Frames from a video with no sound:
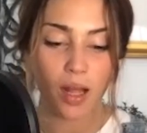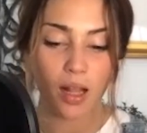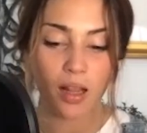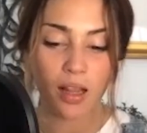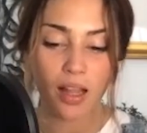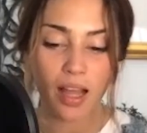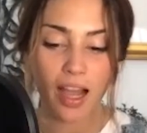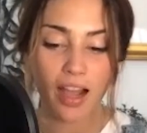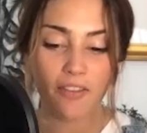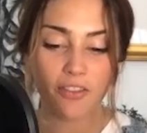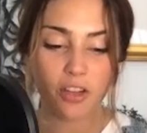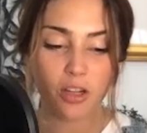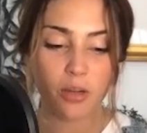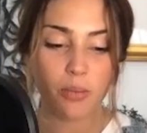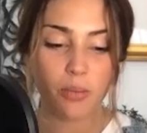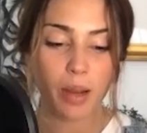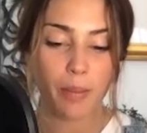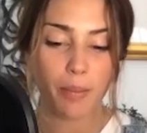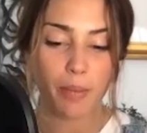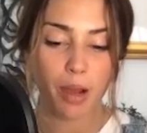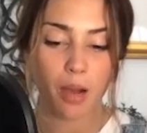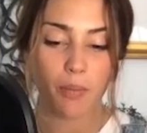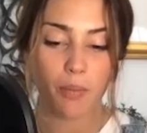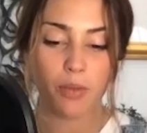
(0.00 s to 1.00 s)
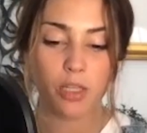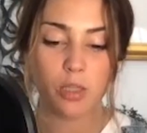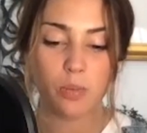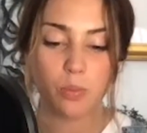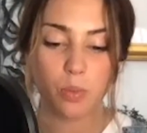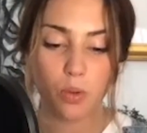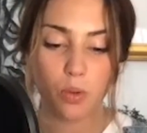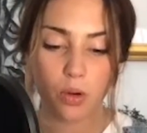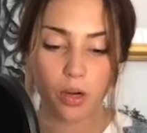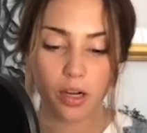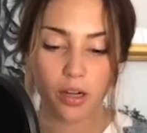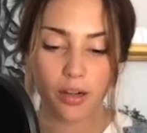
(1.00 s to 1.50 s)
well after my mom was
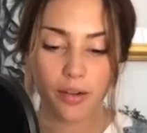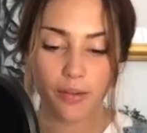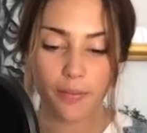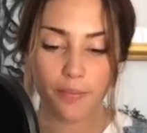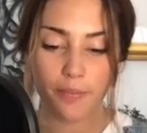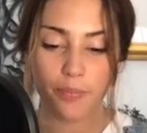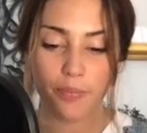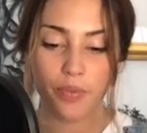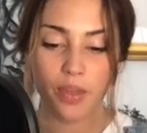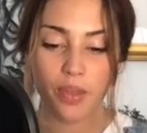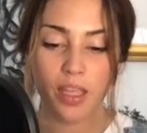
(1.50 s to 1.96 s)
born.